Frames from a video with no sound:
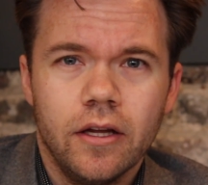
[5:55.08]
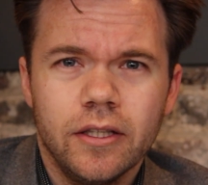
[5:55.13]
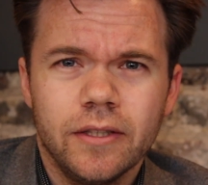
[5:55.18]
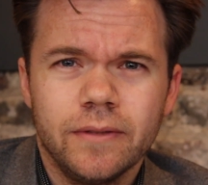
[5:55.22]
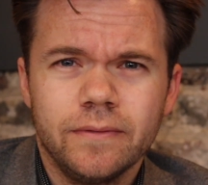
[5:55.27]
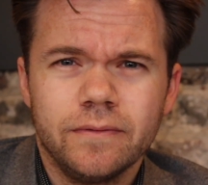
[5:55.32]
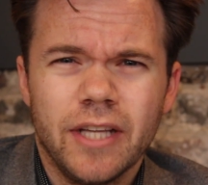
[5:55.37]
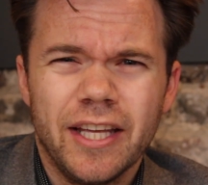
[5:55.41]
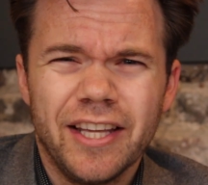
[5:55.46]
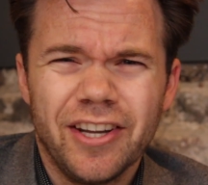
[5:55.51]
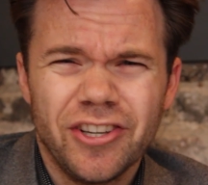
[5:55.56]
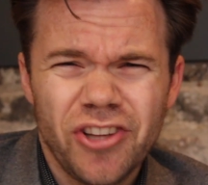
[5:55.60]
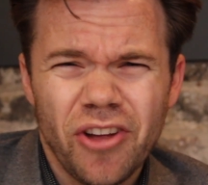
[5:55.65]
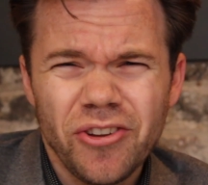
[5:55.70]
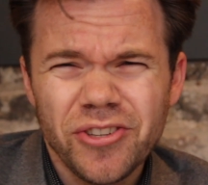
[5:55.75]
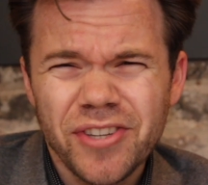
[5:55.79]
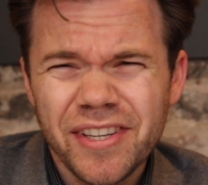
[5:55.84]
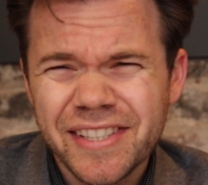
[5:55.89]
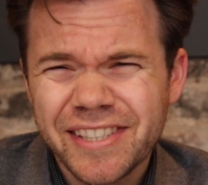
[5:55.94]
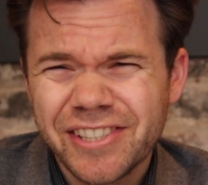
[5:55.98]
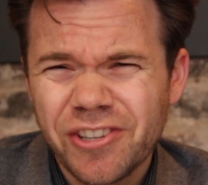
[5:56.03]
It also
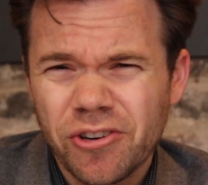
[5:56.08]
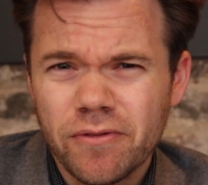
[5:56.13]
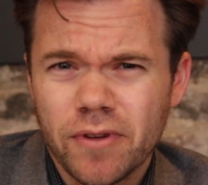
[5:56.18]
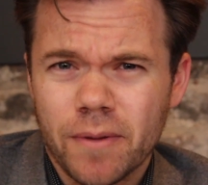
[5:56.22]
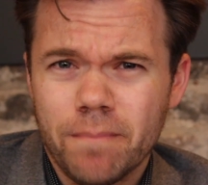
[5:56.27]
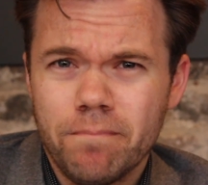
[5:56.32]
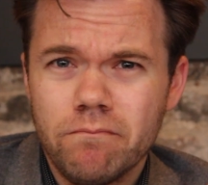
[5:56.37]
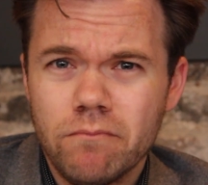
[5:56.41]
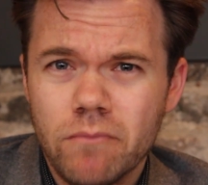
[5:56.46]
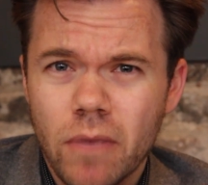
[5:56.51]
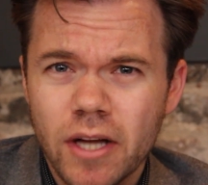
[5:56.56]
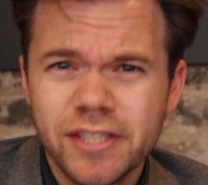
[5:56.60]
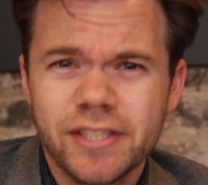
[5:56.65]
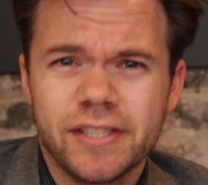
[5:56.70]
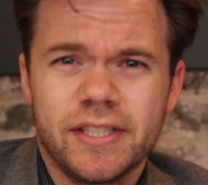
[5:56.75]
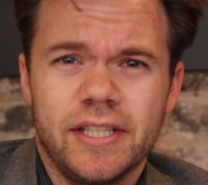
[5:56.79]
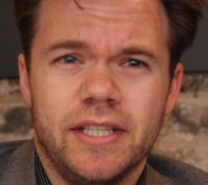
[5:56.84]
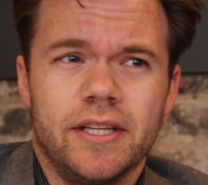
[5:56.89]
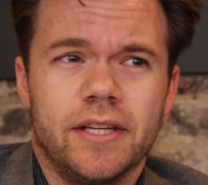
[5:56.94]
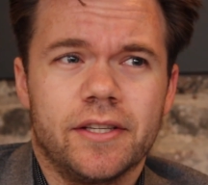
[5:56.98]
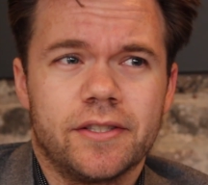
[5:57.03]
has sort of a
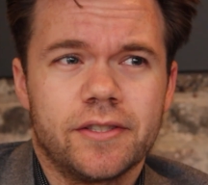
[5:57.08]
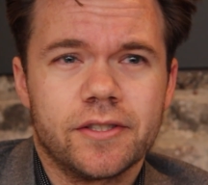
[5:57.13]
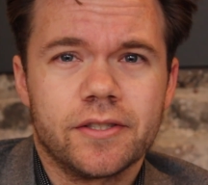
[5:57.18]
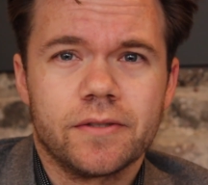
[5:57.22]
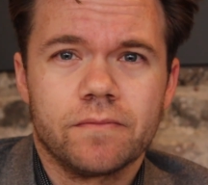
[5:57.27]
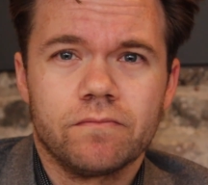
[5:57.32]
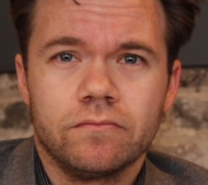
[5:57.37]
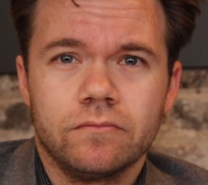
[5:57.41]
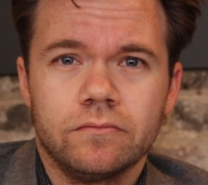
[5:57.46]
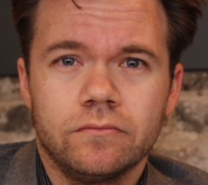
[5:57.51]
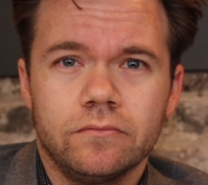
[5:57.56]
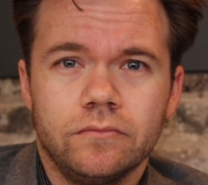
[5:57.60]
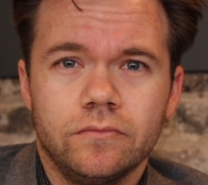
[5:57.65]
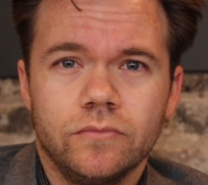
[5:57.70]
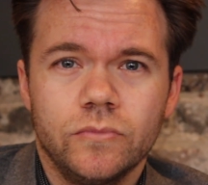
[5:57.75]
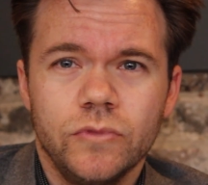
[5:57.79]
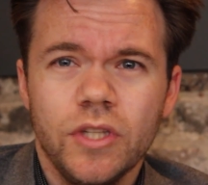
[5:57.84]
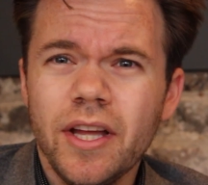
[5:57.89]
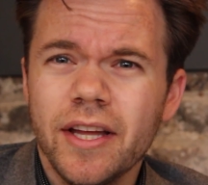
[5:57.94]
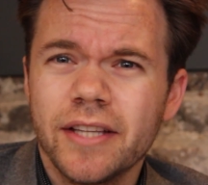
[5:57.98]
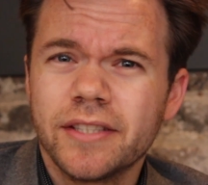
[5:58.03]
mustiness.
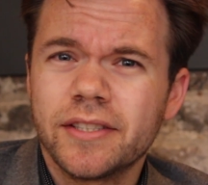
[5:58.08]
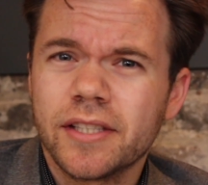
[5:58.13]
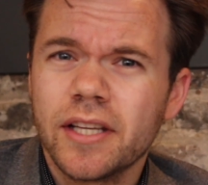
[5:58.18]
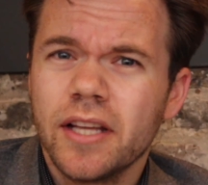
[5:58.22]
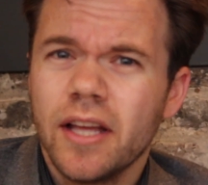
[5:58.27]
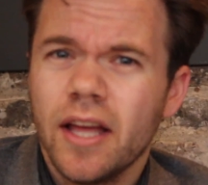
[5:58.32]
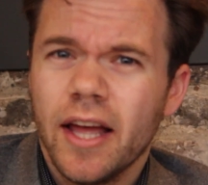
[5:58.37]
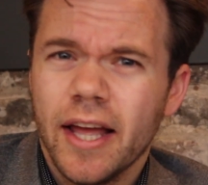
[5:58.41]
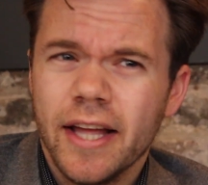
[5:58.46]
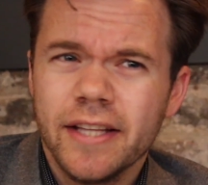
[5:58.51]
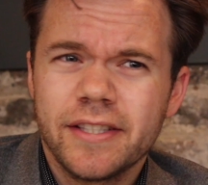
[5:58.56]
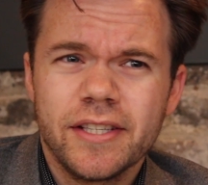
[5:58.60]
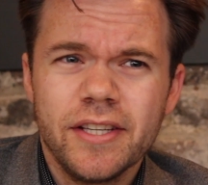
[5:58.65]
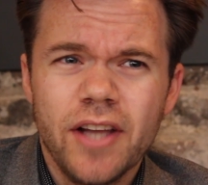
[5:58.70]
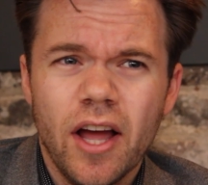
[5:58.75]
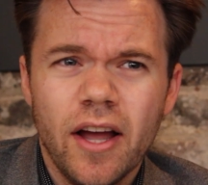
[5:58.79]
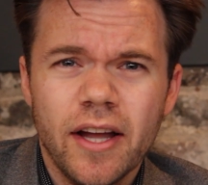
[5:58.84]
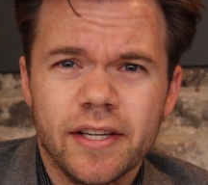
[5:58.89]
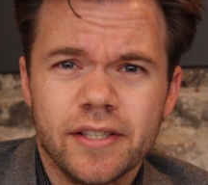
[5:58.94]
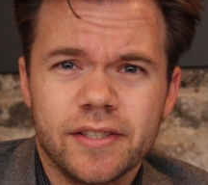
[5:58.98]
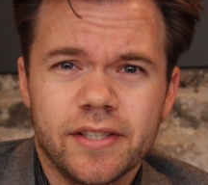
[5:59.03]
Yeah, it's
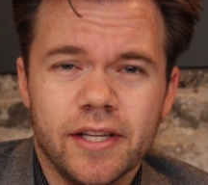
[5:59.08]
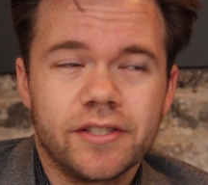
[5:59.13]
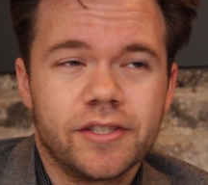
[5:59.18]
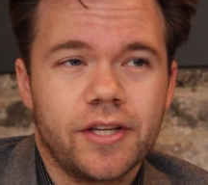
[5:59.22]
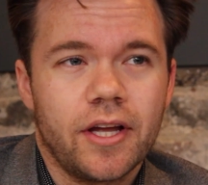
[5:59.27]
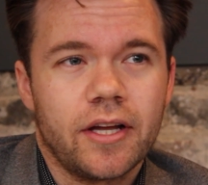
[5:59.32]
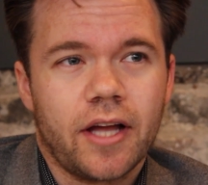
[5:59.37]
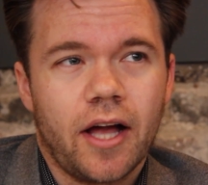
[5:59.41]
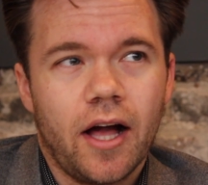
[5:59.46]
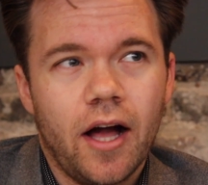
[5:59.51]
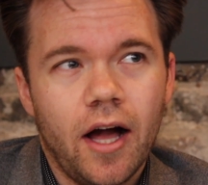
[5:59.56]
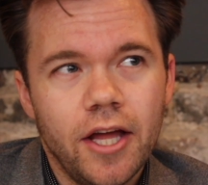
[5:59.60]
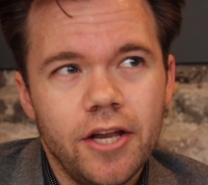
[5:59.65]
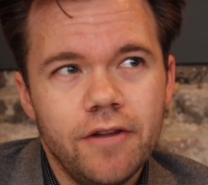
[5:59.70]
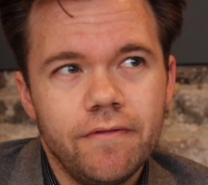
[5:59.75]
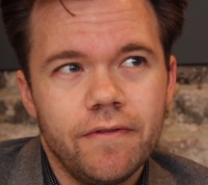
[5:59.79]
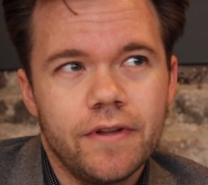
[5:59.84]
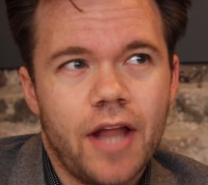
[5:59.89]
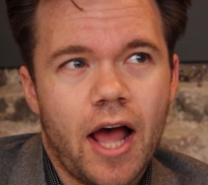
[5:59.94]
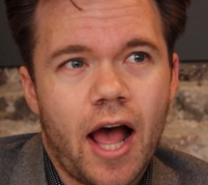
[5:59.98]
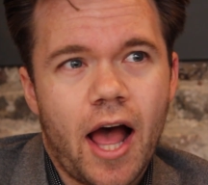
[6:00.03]
nice. It's got kind
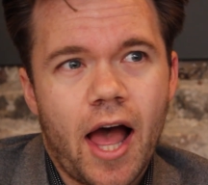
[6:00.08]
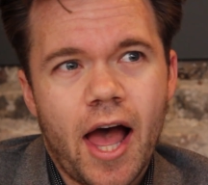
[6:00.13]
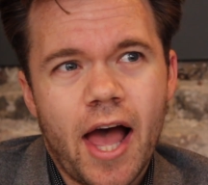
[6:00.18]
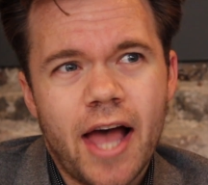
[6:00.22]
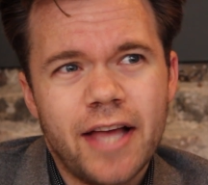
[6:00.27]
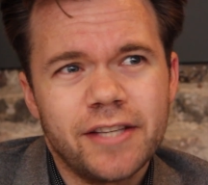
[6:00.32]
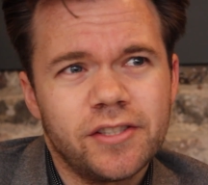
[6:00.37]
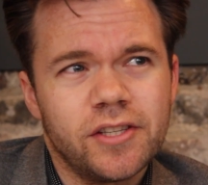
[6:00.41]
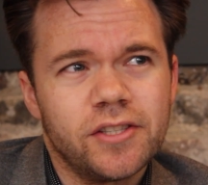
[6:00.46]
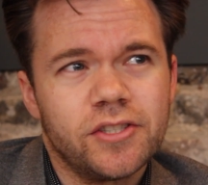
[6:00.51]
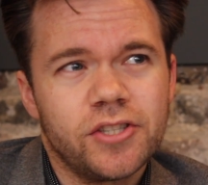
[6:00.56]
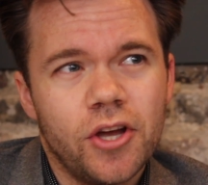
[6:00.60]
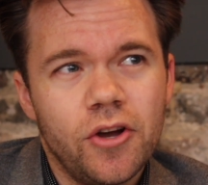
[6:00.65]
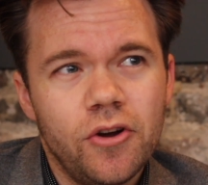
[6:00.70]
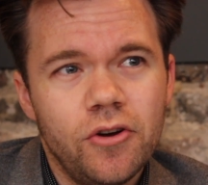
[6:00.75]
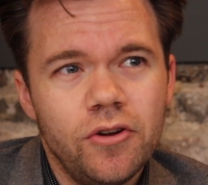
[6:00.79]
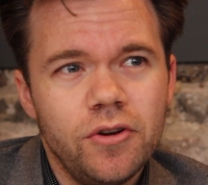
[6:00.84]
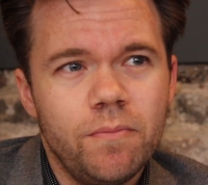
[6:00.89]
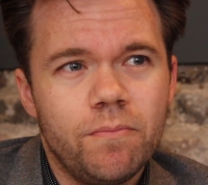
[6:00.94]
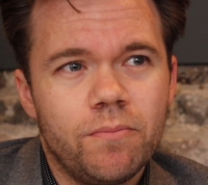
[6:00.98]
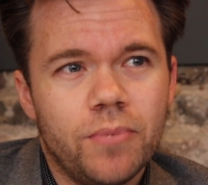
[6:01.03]
of an
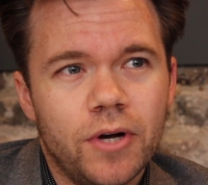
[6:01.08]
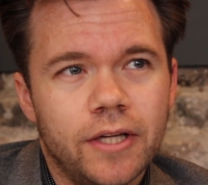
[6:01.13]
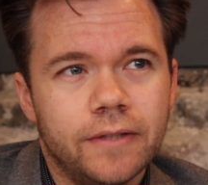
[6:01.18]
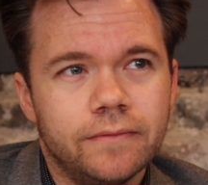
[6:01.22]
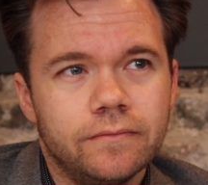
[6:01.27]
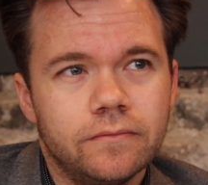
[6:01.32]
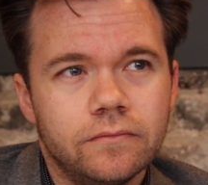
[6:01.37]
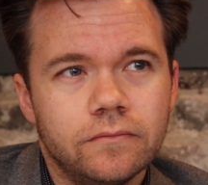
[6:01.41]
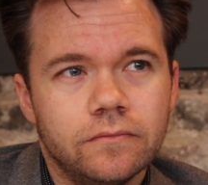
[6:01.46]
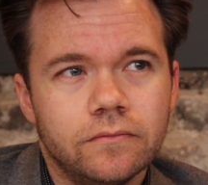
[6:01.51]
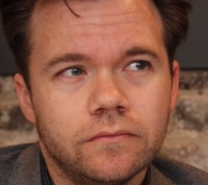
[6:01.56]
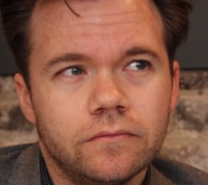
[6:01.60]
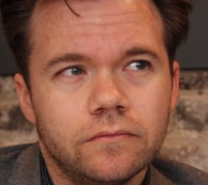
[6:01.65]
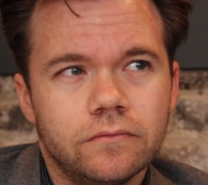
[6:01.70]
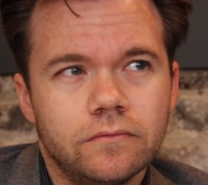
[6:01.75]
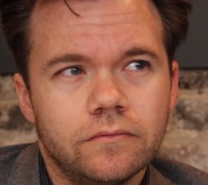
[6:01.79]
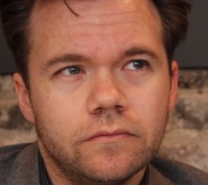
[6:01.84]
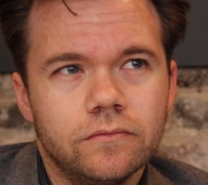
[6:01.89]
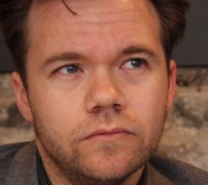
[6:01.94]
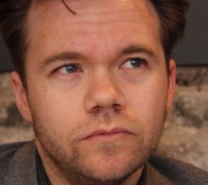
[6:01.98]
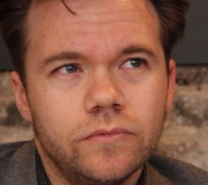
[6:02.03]
acetone, but
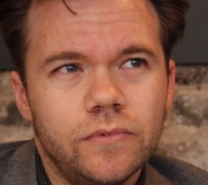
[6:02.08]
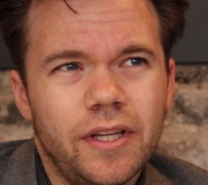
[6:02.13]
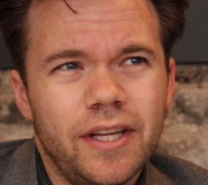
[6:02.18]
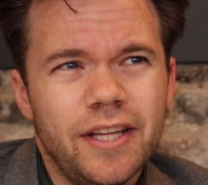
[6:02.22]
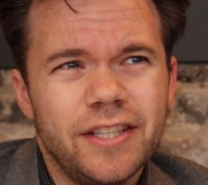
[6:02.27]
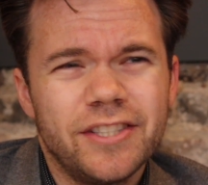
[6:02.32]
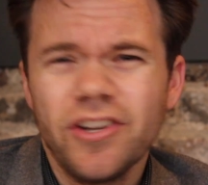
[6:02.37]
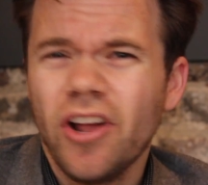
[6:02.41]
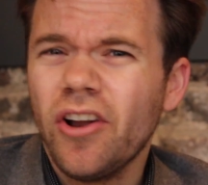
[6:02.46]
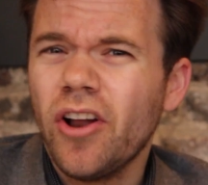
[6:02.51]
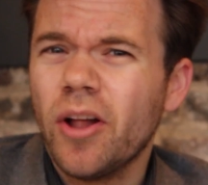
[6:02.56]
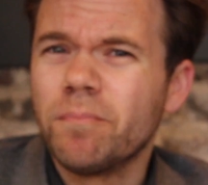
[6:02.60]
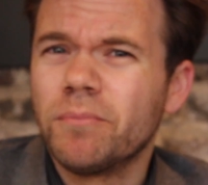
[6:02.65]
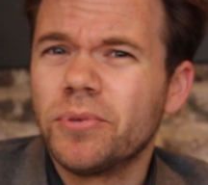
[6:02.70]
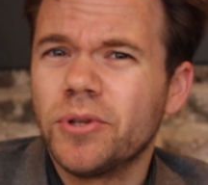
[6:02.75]
it's not